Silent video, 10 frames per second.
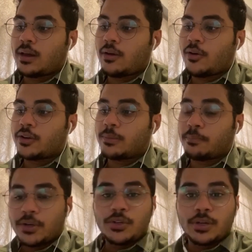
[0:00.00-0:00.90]
or the
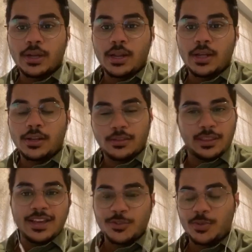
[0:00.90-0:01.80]
particular
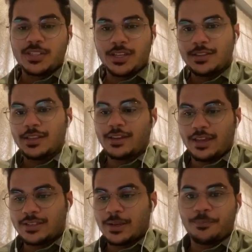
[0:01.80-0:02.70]
things we see in the
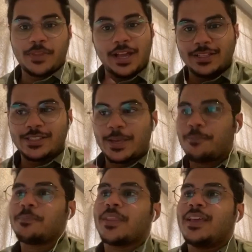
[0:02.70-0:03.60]
nature. I'll say,
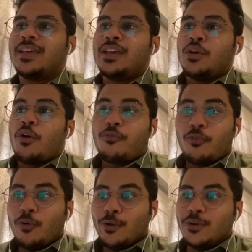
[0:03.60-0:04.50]

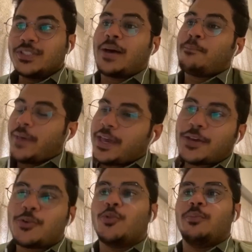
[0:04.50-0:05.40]
Phoolo sa
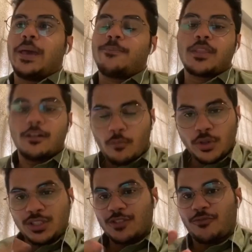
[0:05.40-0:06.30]
mehko mein.
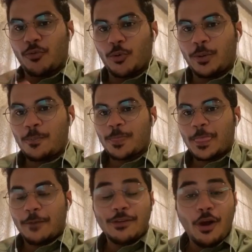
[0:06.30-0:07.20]
What's a fool?
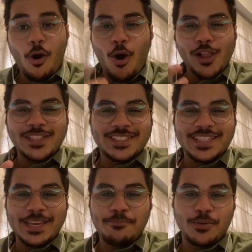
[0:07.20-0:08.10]
We all
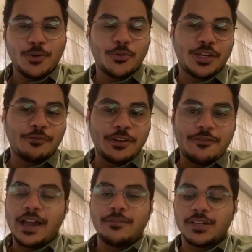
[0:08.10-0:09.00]
see beautiful
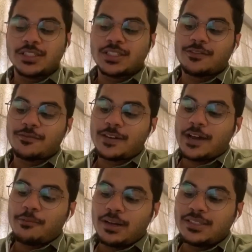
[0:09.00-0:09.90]
flowers.
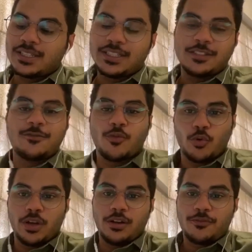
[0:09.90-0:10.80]
Flowers is
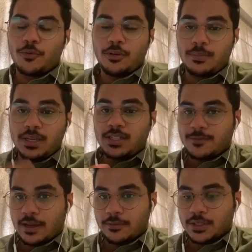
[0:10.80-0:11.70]
fool. Fool means
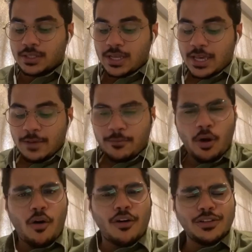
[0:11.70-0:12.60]
flowers. We
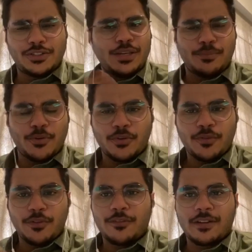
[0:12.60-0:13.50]
all see
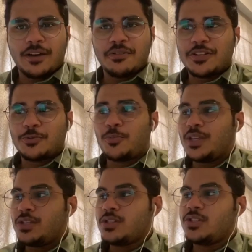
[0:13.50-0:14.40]
beautiful flowers. We
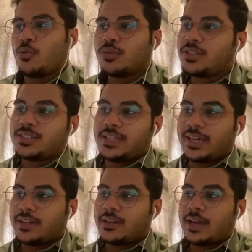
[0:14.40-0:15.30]
just don't see
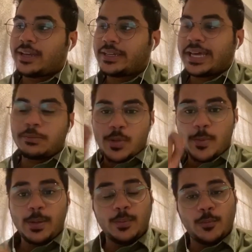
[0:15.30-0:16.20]
it. At times when
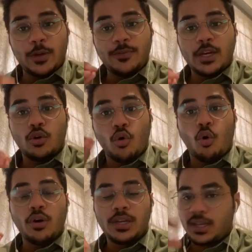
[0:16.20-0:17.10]
we
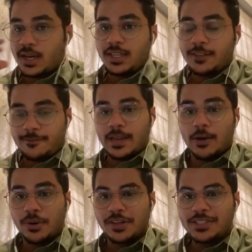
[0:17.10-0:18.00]
go near the
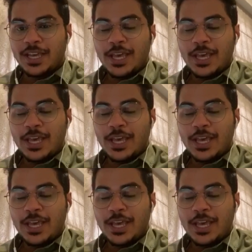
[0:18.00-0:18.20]
flowers,